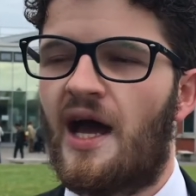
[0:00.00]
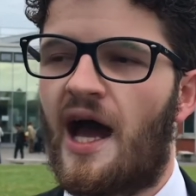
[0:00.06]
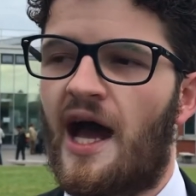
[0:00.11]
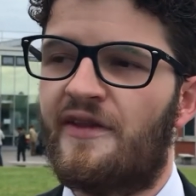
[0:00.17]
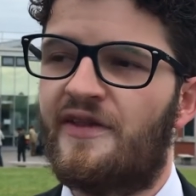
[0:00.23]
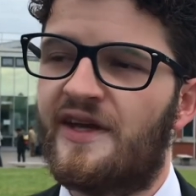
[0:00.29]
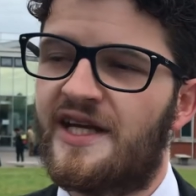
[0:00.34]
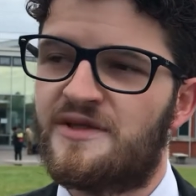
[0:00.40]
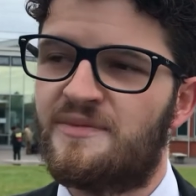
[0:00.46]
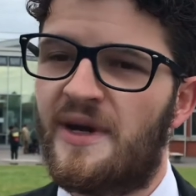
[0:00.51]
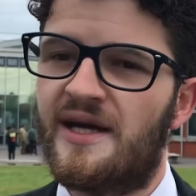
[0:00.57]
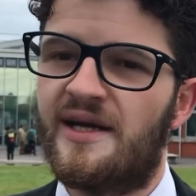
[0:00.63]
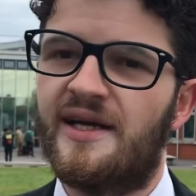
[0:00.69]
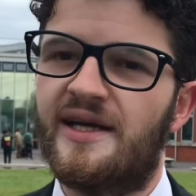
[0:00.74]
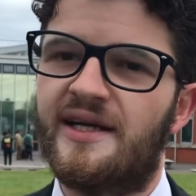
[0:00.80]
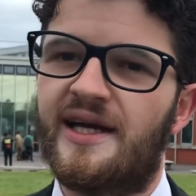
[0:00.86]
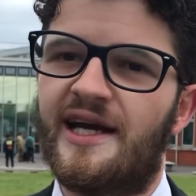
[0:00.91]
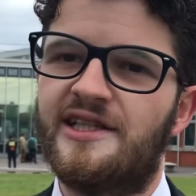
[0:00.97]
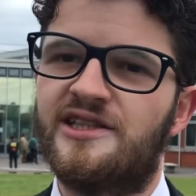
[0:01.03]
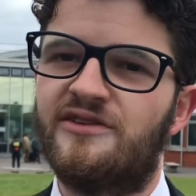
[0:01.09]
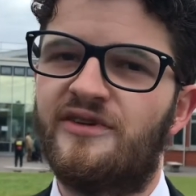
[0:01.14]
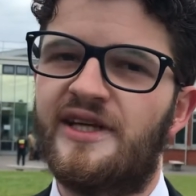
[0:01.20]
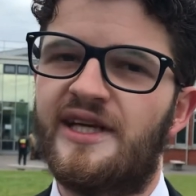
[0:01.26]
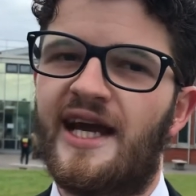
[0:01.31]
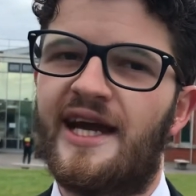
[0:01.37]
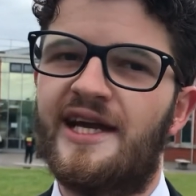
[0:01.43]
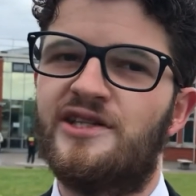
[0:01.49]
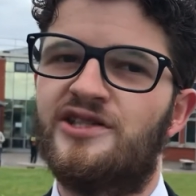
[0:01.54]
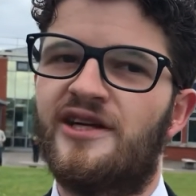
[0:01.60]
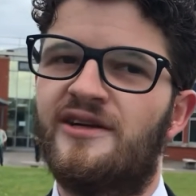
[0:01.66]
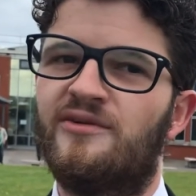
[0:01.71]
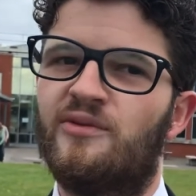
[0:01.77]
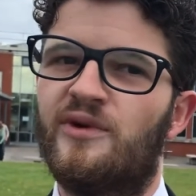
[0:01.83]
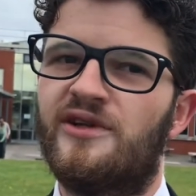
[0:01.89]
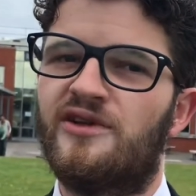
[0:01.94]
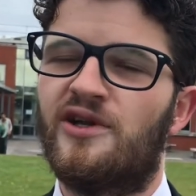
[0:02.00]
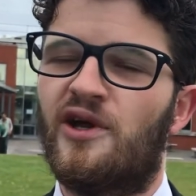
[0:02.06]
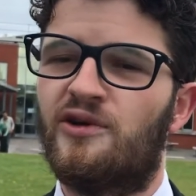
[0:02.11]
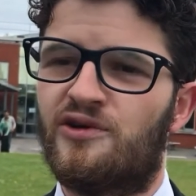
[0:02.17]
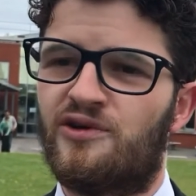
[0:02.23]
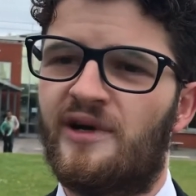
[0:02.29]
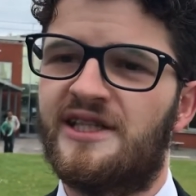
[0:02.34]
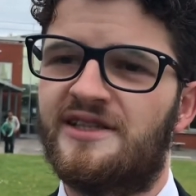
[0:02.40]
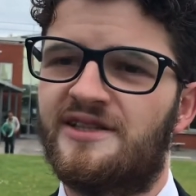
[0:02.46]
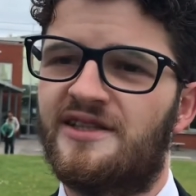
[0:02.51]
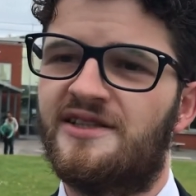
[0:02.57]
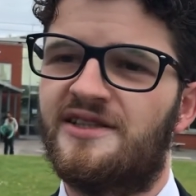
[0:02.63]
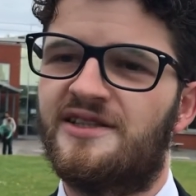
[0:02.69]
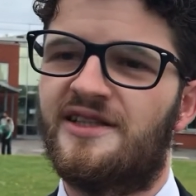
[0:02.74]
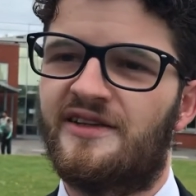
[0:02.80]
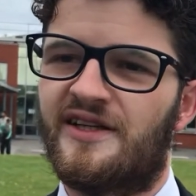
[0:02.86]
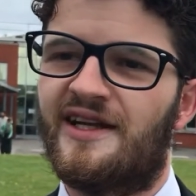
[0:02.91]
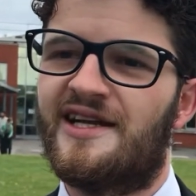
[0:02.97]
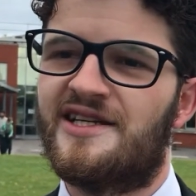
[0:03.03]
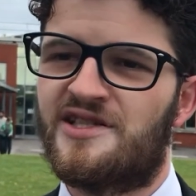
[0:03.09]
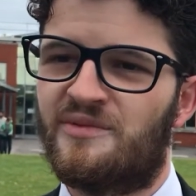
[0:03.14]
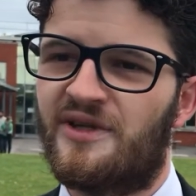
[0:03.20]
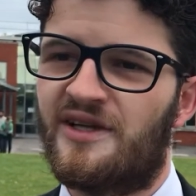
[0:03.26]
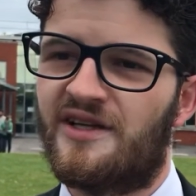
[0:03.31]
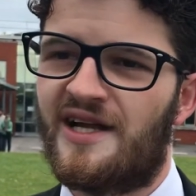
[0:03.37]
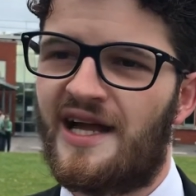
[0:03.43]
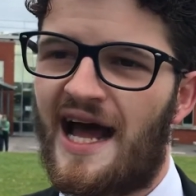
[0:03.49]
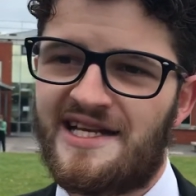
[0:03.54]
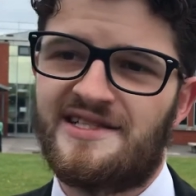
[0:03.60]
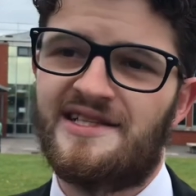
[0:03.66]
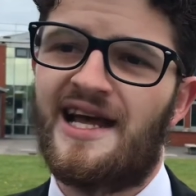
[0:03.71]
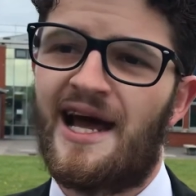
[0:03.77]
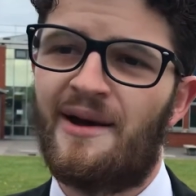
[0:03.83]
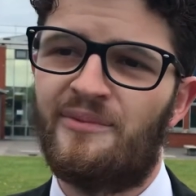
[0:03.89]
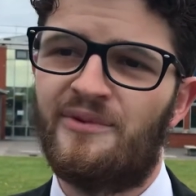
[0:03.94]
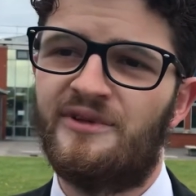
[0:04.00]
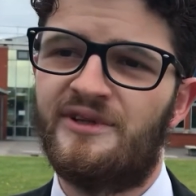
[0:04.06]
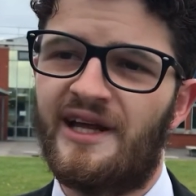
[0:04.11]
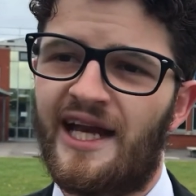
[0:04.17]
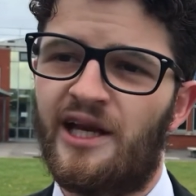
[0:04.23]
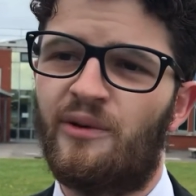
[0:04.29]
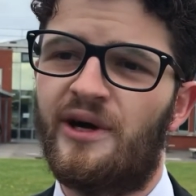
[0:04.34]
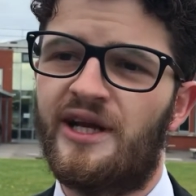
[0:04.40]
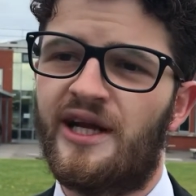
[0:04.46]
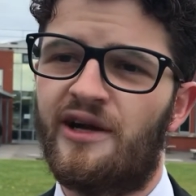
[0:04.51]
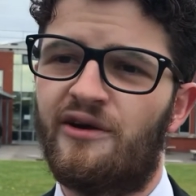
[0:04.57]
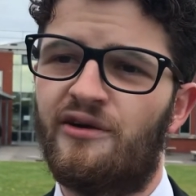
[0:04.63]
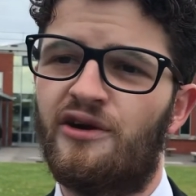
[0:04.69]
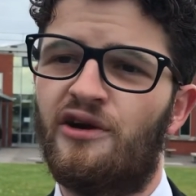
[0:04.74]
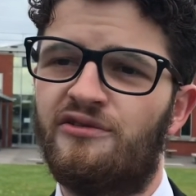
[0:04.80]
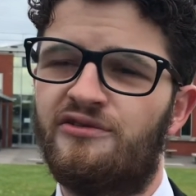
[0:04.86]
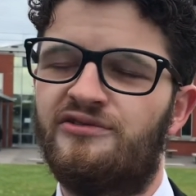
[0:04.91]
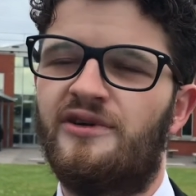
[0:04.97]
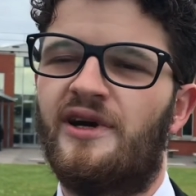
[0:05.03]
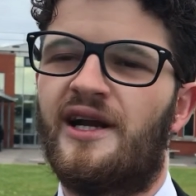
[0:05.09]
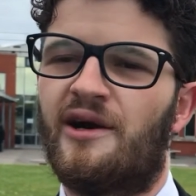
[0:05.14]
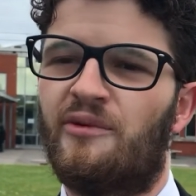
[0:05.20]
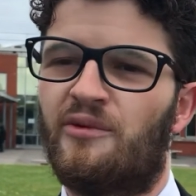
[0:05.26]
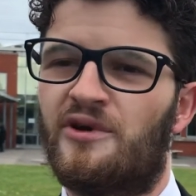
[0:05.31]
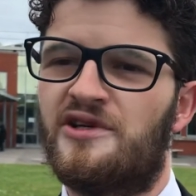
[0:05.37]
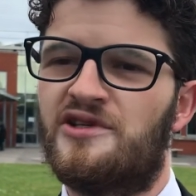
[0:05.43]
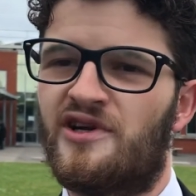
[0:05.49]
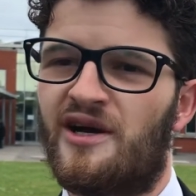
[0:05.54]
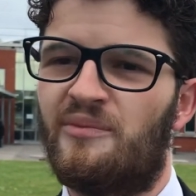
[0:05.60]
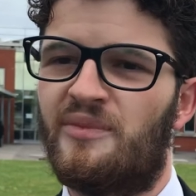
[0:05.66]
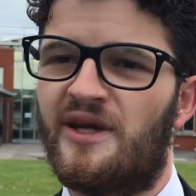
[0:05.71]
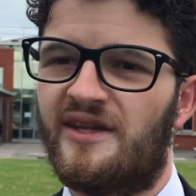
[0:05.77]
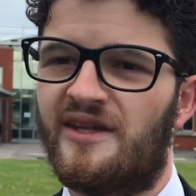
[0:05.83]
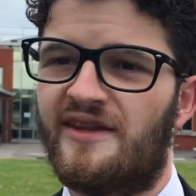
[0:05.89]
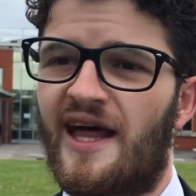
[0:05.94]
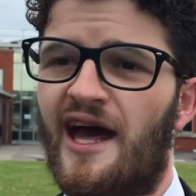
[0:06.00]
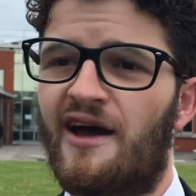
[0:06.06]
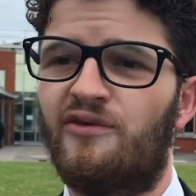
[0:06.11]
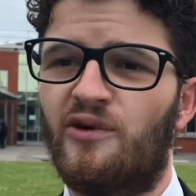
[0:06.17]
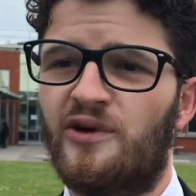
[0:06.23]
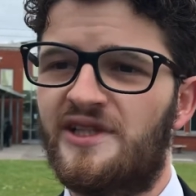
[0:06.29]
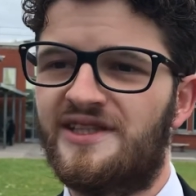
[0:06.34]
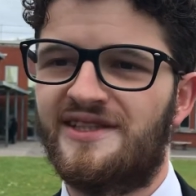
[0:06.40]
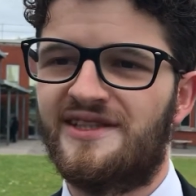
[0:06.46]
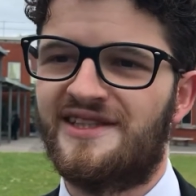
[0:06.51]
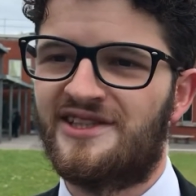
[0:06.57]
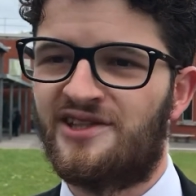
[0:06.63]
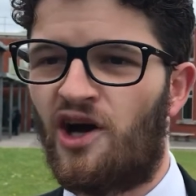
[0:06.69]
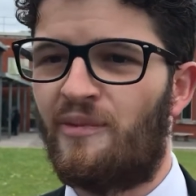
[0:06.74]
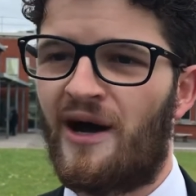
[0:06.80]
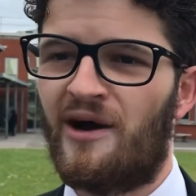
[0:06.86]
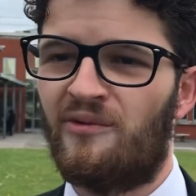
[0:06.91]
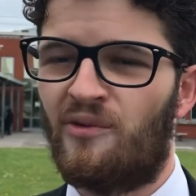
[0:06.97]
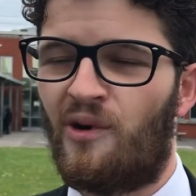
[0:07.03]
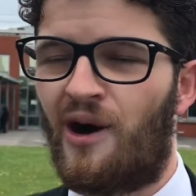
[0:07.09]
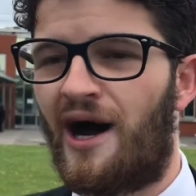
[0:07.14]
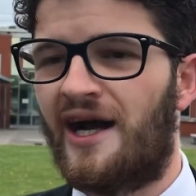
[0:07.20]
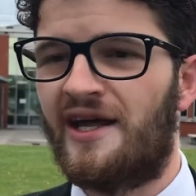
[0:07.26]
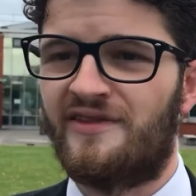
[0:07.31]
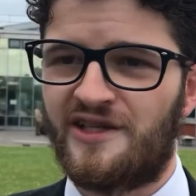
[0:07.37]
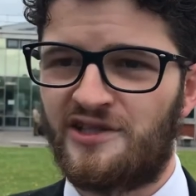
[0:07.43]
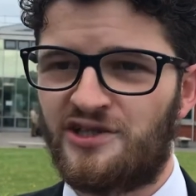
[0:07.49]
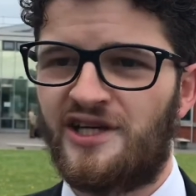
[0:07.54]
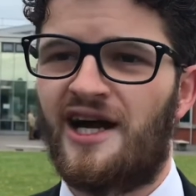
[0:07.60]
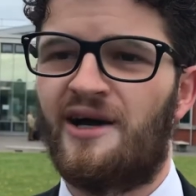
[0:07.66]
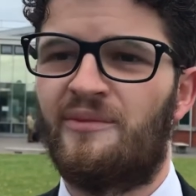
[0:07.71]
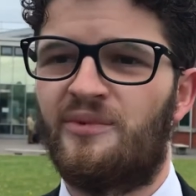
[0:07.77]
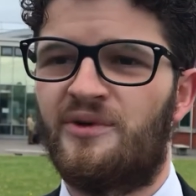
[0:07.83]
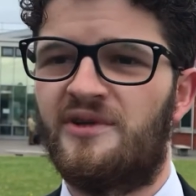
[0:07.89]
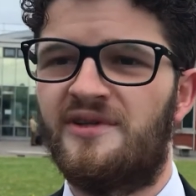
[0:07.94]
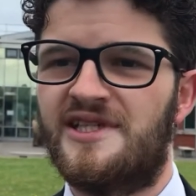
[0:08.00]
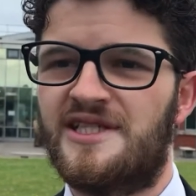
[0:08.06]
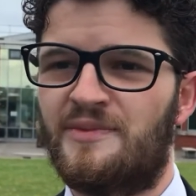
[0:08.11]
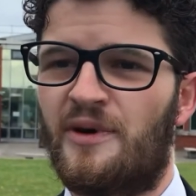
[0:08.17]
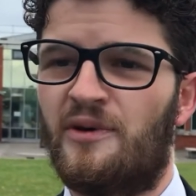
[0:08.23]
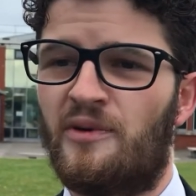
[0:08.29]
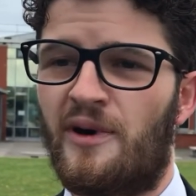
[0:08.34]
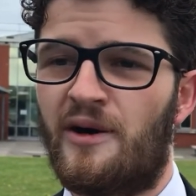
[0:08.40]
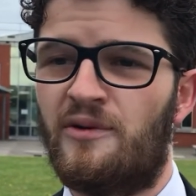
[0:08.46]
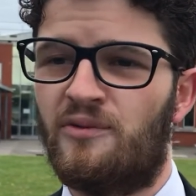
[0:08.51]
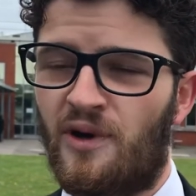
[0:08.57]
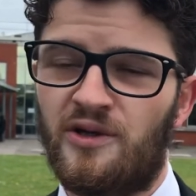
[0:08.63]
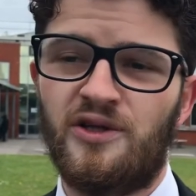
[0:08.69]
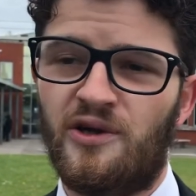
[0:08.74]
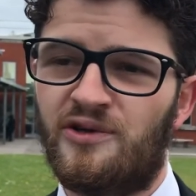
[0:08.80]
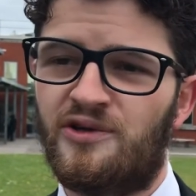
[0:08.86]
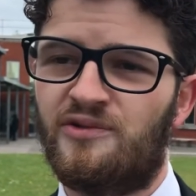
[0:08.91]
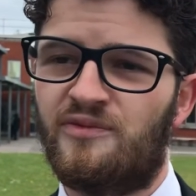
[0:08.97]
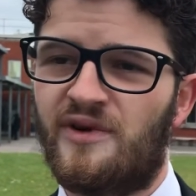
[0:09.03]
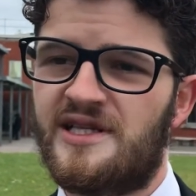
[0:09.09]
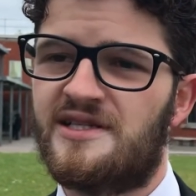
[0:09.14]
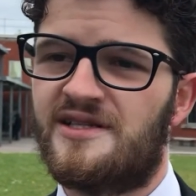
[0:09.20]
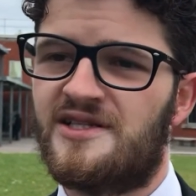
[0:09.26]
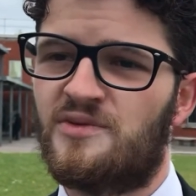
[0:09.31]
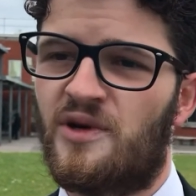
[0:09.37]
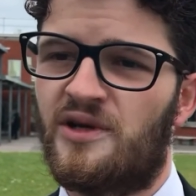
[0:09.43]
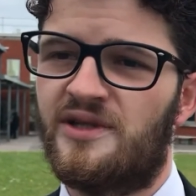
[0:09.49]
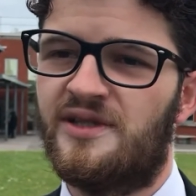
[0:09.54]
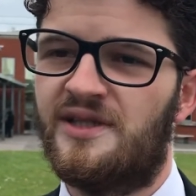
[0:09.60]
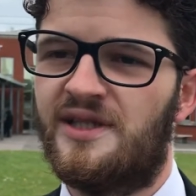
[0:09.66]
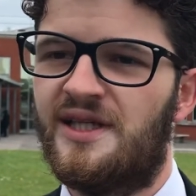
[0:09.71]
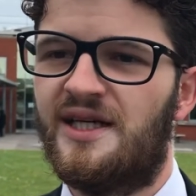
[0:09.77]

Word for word: I think it's mainly a case of engaging with local residents. I think that's something that hasn't happened anywhere near enough, and I want to try and be their voice. It's not about what I think should happen, it's about what, what local residents want.